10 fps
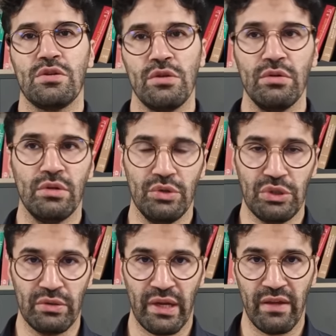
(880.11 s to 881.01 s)
to go to
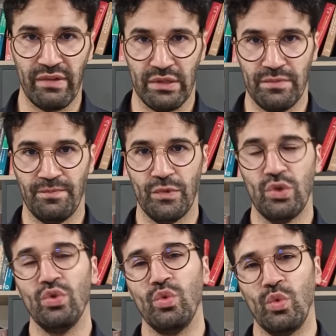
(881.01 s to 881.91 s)
your heaven,
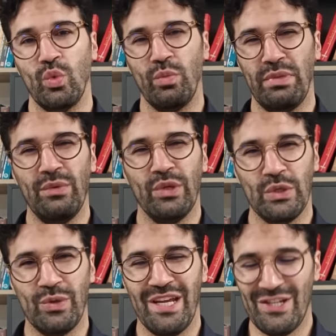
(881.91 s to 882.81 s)
to be with
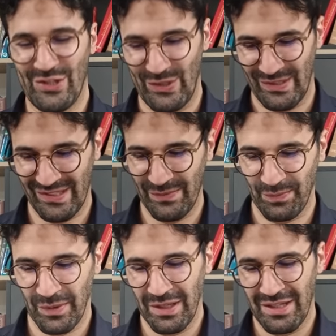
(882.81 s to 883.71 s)
your angels.
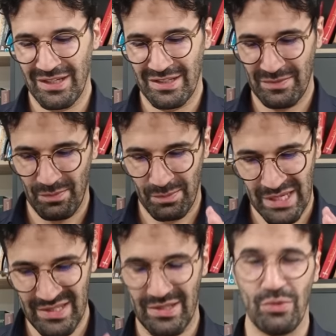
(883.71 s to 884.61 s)

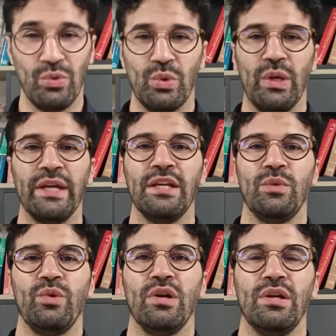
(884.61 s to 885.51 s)
Master Hurul
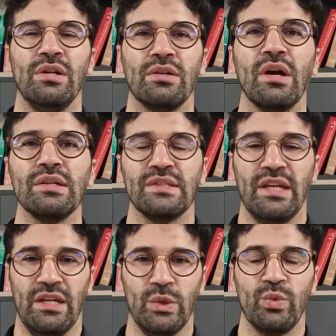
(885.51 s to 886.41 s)
Ain, we are
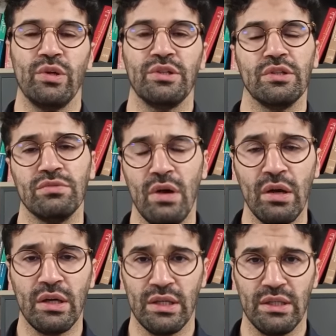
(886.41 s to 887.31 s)
intoxicated, we are
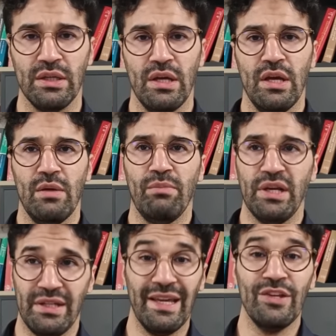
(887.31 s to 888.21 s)
drunken
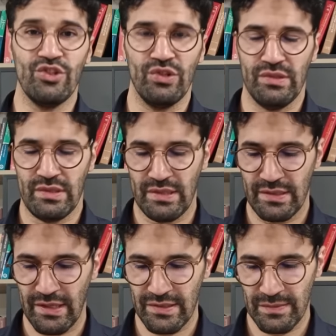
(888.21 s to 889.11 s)
by the angels, he
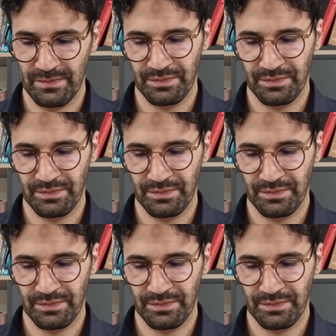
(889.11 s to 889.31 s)
says.